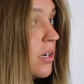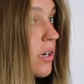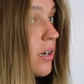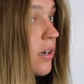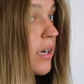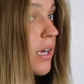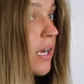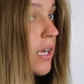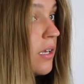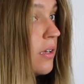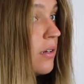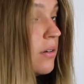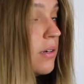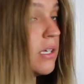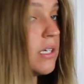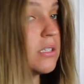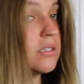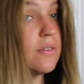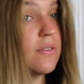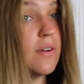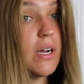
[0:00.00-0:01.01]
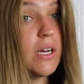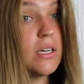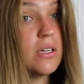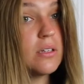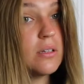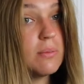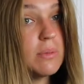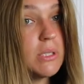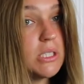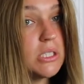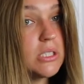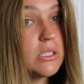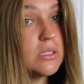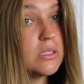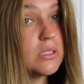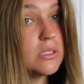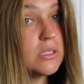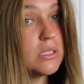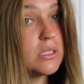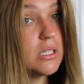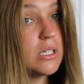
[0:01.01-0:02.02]
Okay, you know what? It's fine. Let me
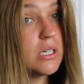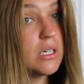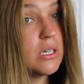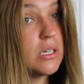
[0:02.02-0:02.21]
just...